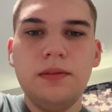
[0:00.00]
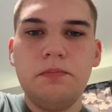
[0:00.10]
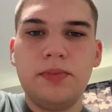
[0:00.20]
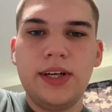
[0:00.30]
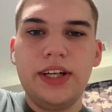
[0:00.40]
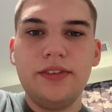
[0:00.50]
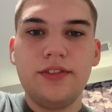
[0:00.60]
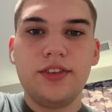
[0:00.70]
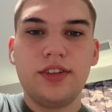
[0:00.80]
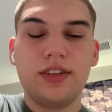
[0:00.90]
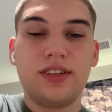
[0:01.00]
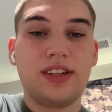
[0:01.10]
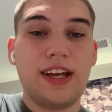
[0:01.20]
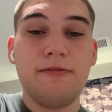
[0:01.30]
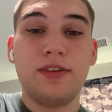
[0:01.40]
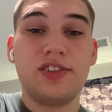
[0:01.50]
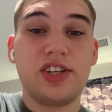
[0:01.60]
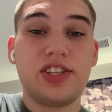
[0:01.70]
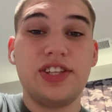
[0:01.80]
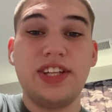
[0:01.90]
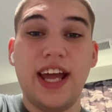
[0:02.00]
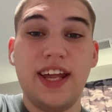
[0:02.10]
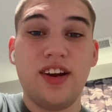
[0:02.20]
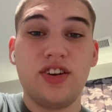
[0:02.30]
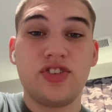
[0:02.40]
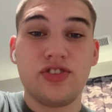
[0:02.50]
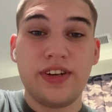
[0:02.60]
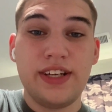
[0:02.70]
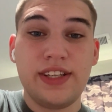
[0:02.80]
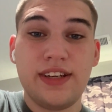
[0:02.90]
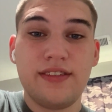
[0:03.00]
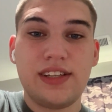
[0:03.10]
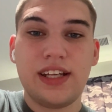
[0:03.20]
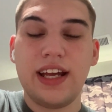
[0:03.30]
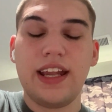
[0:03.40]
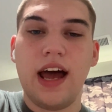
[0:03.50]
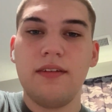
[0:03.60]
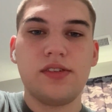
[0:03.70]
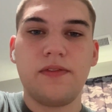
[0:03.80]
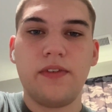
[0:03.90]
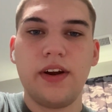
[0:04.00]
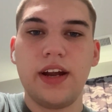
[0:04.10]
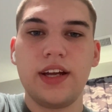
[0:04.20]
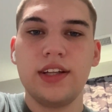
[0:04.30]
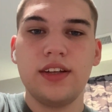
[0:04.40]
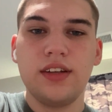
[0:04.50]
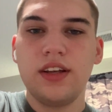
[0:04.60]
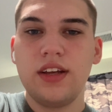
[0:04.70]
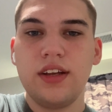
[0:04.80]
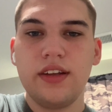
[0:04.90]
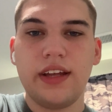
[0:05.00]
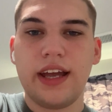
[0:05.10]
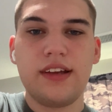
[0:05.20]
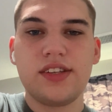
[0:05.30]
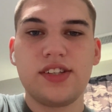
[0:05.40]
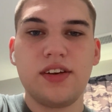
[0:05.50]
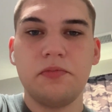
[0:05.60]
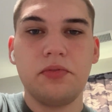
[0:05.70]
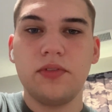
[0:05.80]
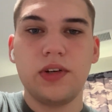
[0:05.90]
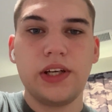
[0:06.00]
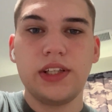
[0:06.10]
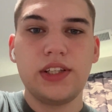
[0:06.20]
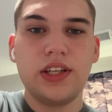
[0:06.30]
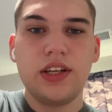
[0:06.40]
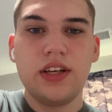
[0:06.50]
But they were just dead on trees and everything, and I was afraid, like at some point,